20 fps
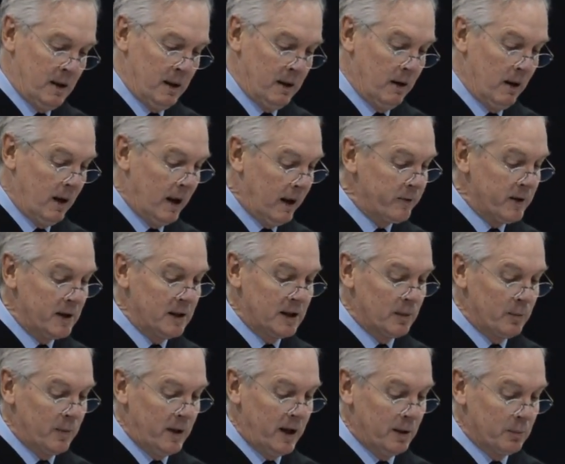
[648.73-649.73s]
And nothing
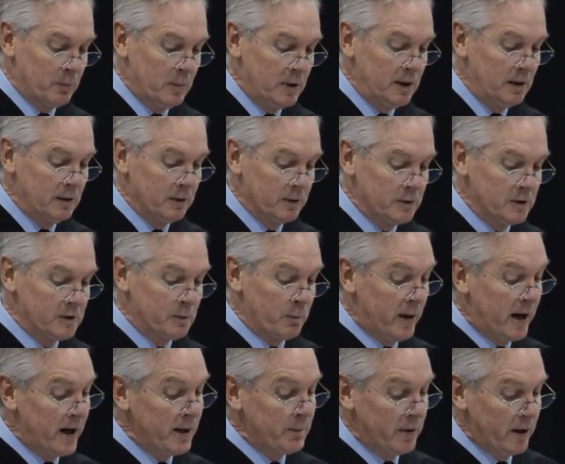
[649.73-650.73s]
can make me lose
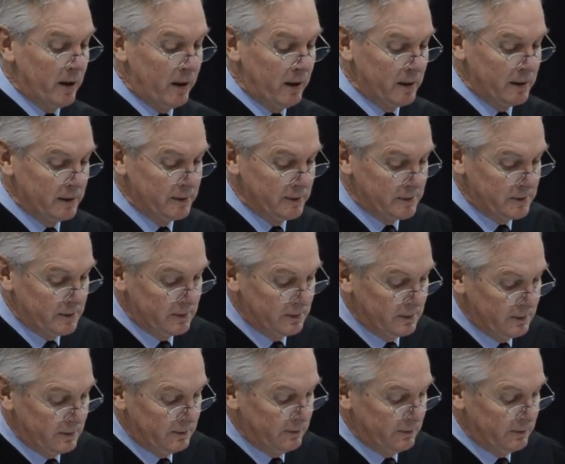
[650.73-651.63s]
my bearings